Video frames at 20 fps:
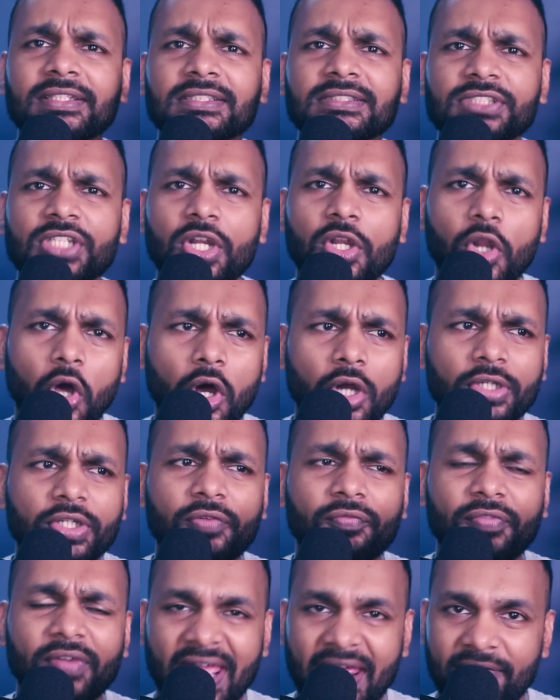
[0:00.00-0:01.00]
there's a lot
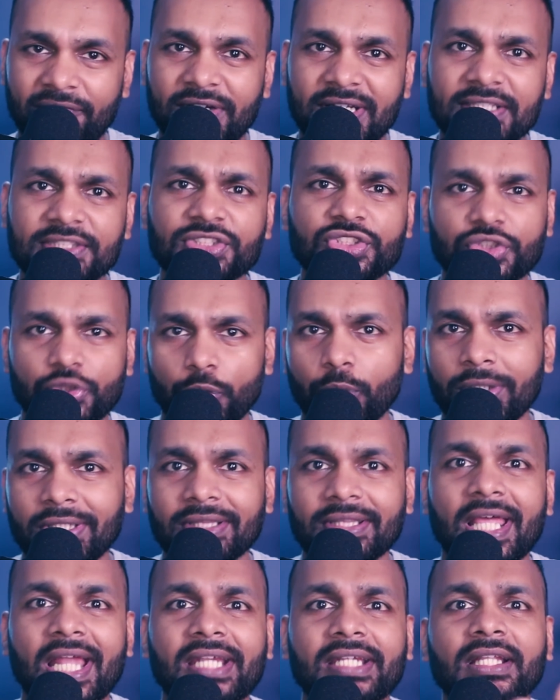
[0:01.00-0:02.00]
of evidence
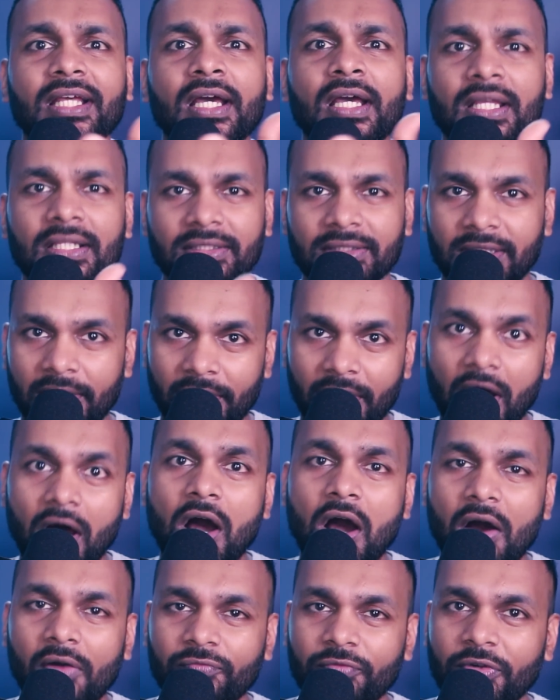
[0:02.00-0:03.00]
showing that there are
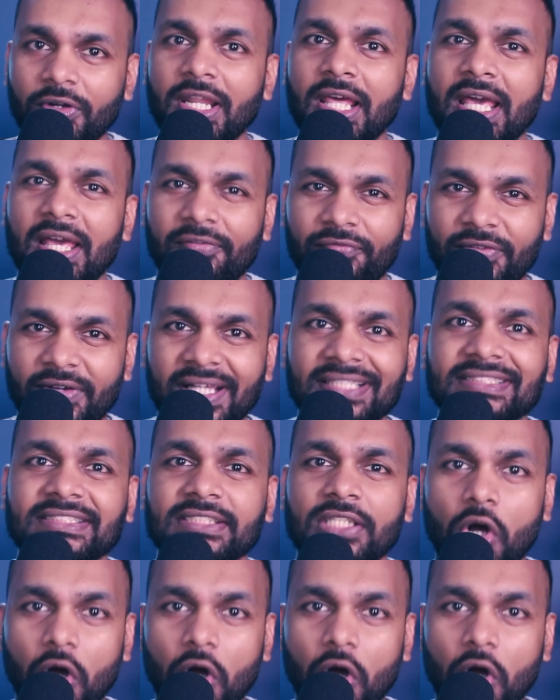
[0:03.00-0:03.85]
harmful effects